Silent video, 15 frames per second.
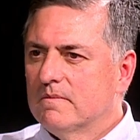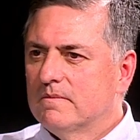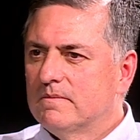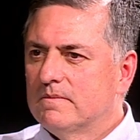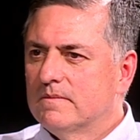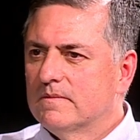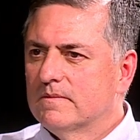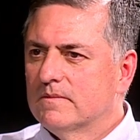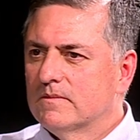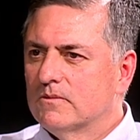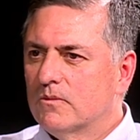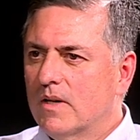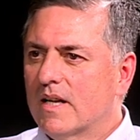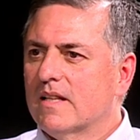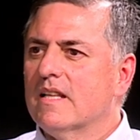mm -hmm.
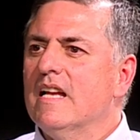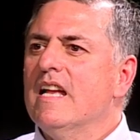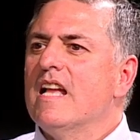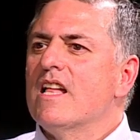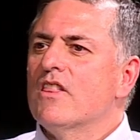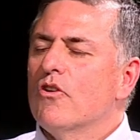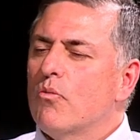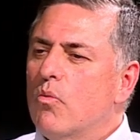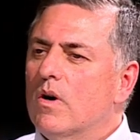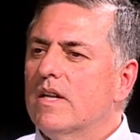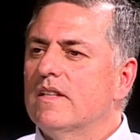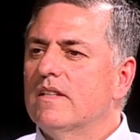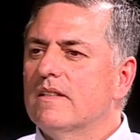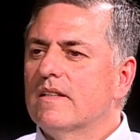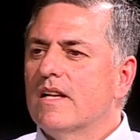right? Mm -hmm. The
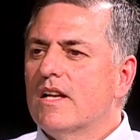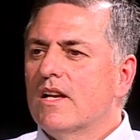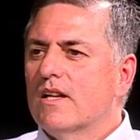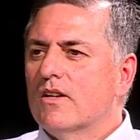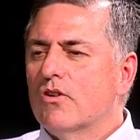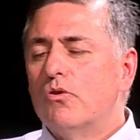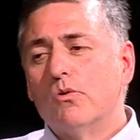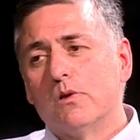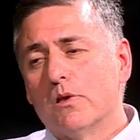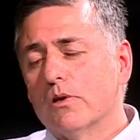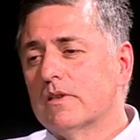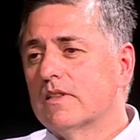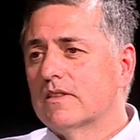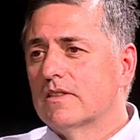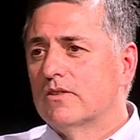one who
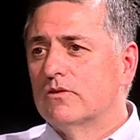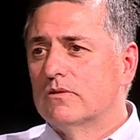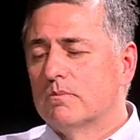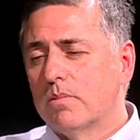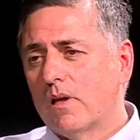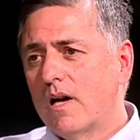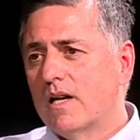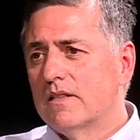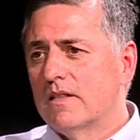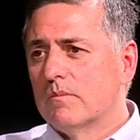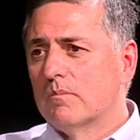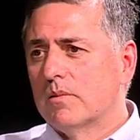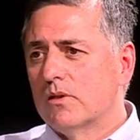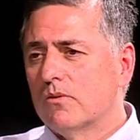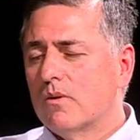looks, who's blonde
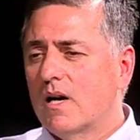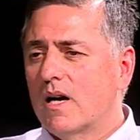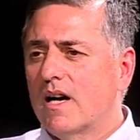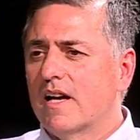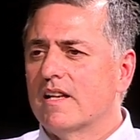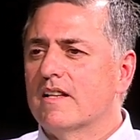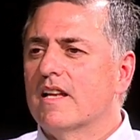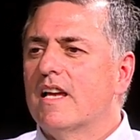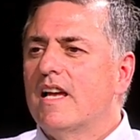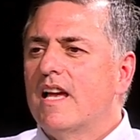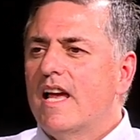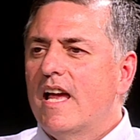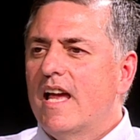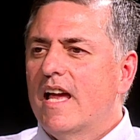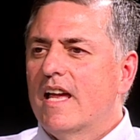and blue eyed
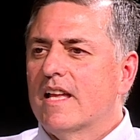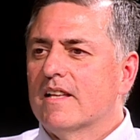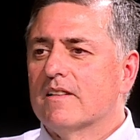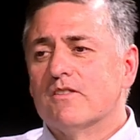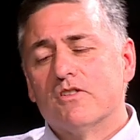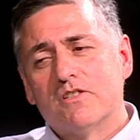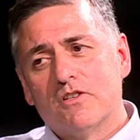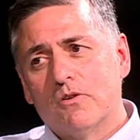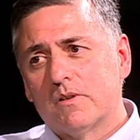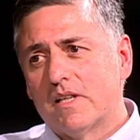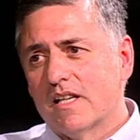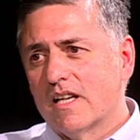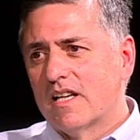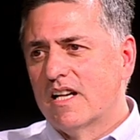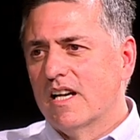and is holding
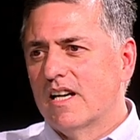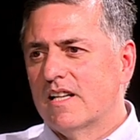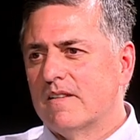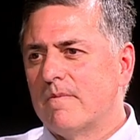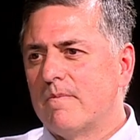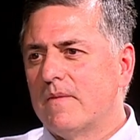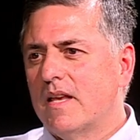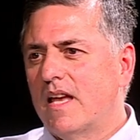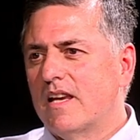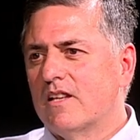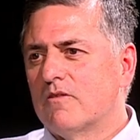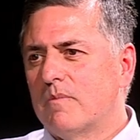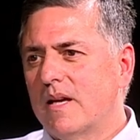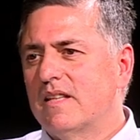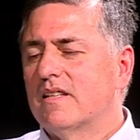a gun and is
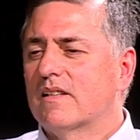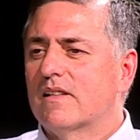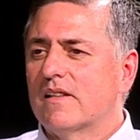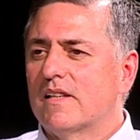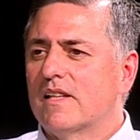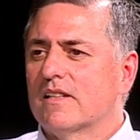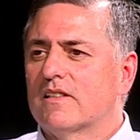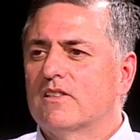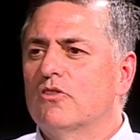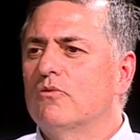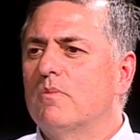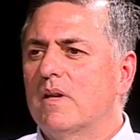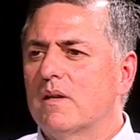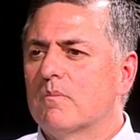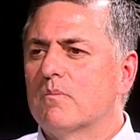basically mm-hmm.
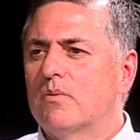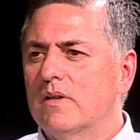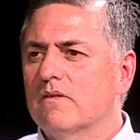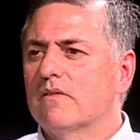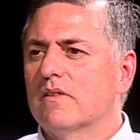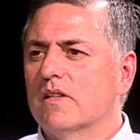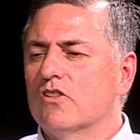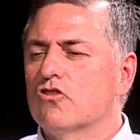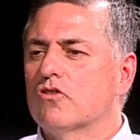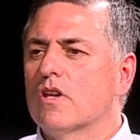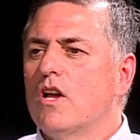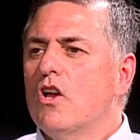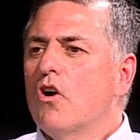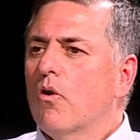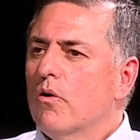assuming privilege,
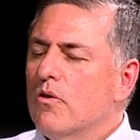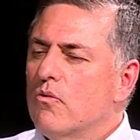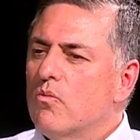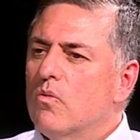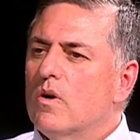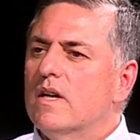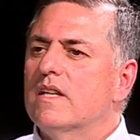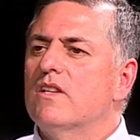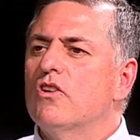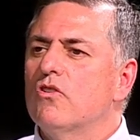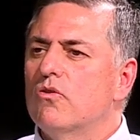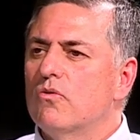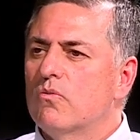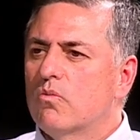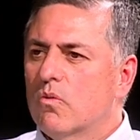or the one
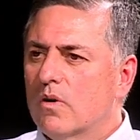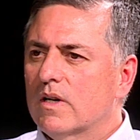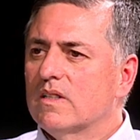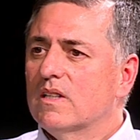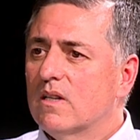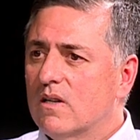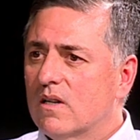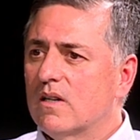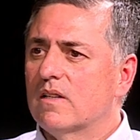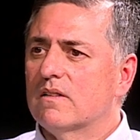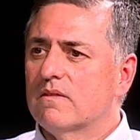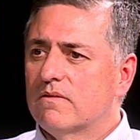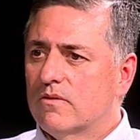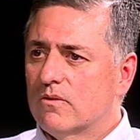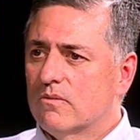who worked hard
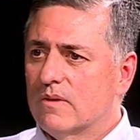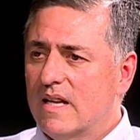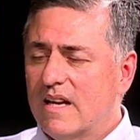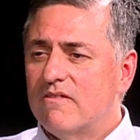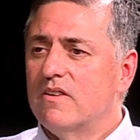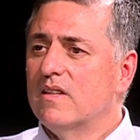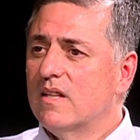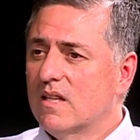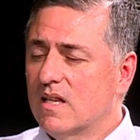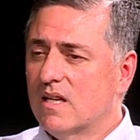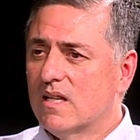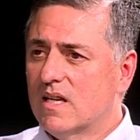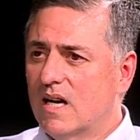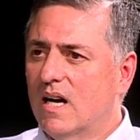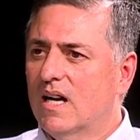for everything he
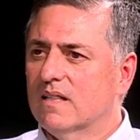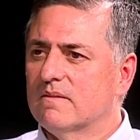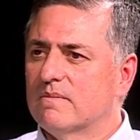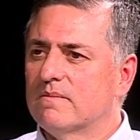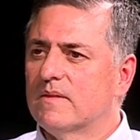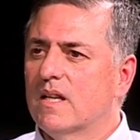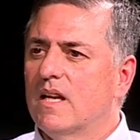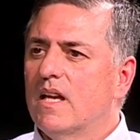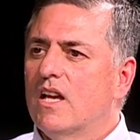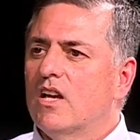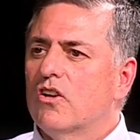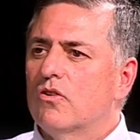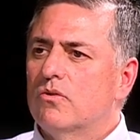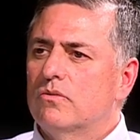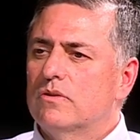got, mm-hmm.
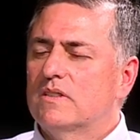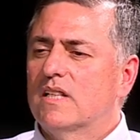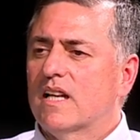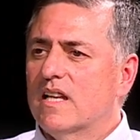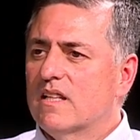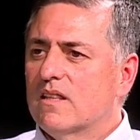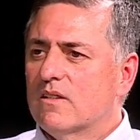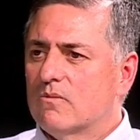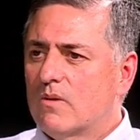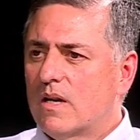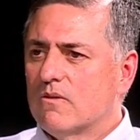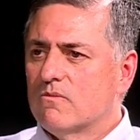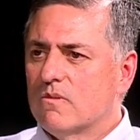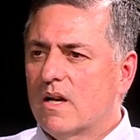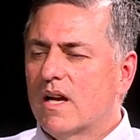who's done it the
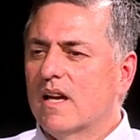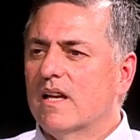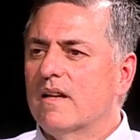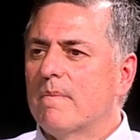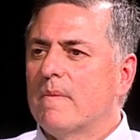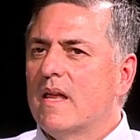right way,